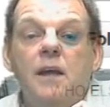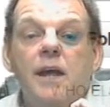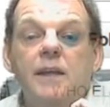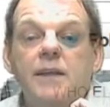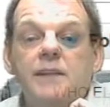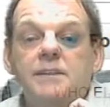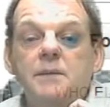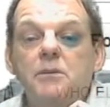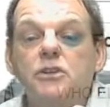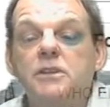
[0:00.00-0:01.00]
and that
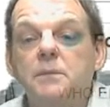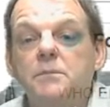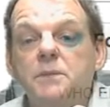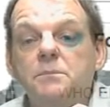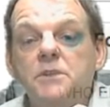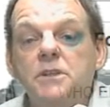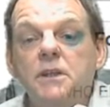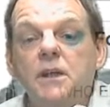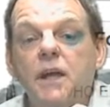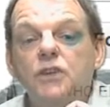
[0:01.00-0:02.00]
similar symptoms
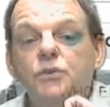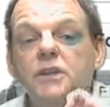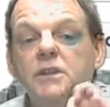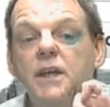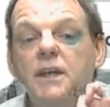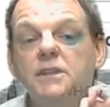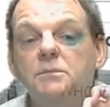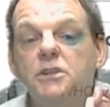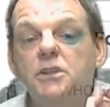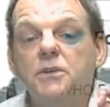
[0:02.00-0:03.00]
as recent as
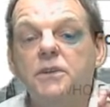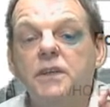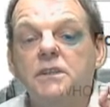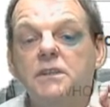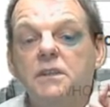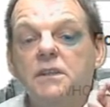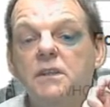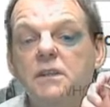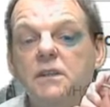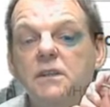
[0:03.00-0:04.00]
mysterious
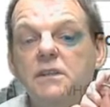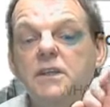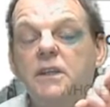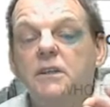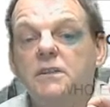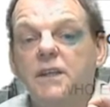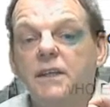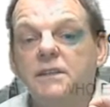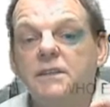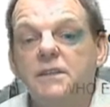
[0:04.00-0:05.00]
seal
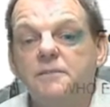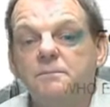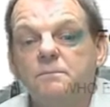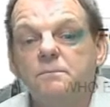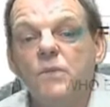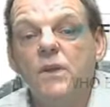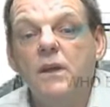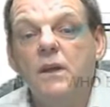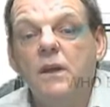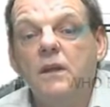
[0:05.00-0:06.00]
deaths,
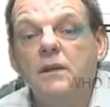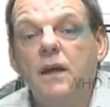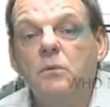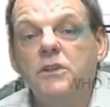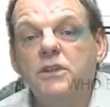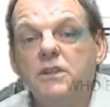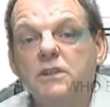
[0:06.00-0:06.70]
uh, which